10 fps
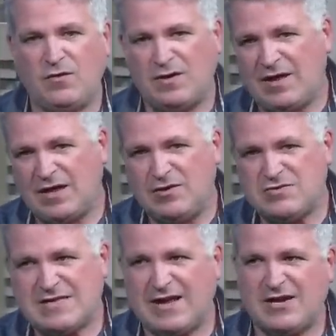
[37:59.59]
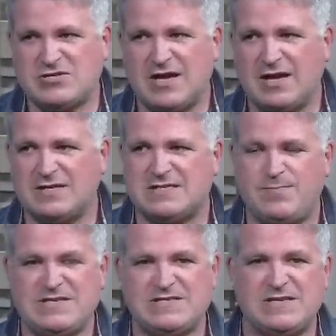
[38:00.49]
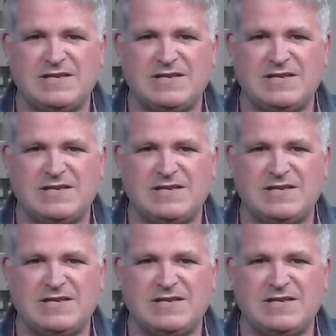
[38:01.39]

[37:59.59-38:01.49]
and again, use that hashtag C P C